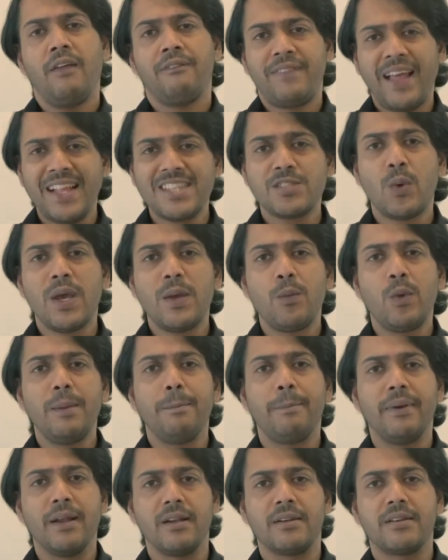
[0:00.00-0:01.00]
That's why we
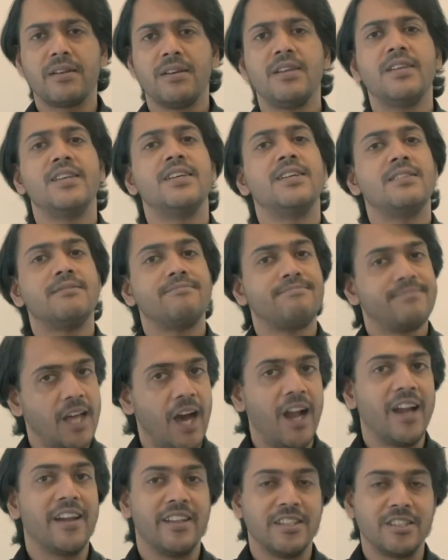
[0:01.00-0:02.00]
built
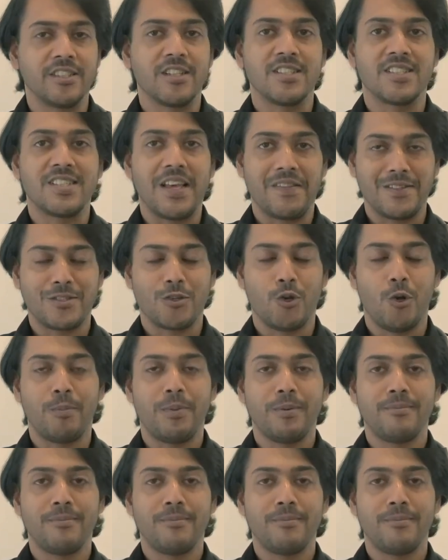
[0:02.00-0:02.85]
TAL Digital Stethoscope.